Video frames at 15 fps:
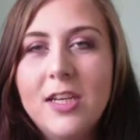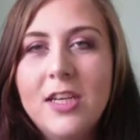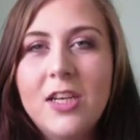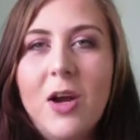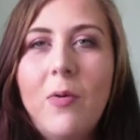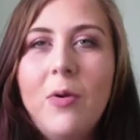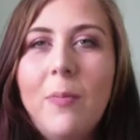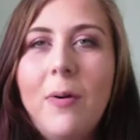
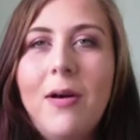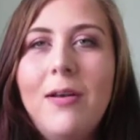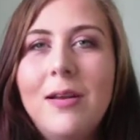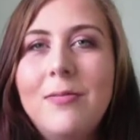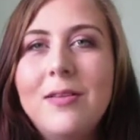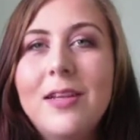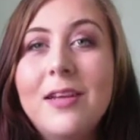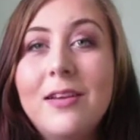you don't want to buy
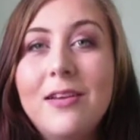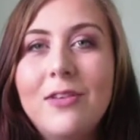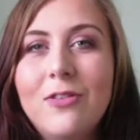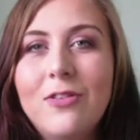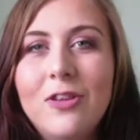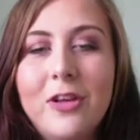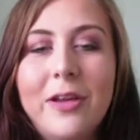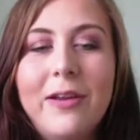a lipstick and it
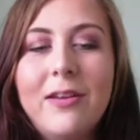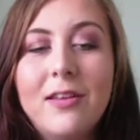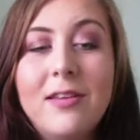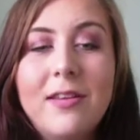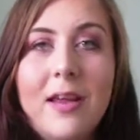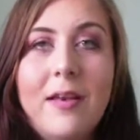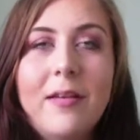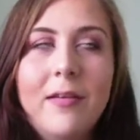not suit you, as
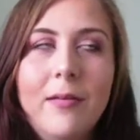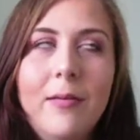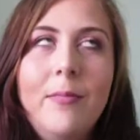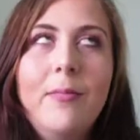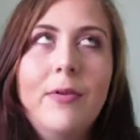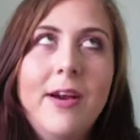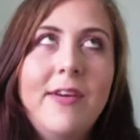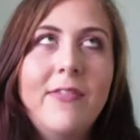I said
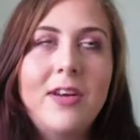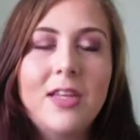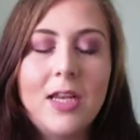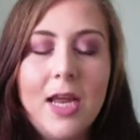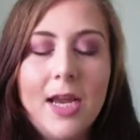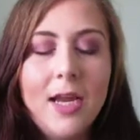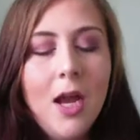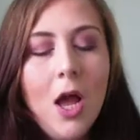
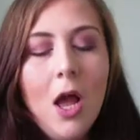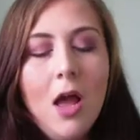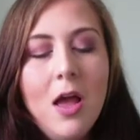previously.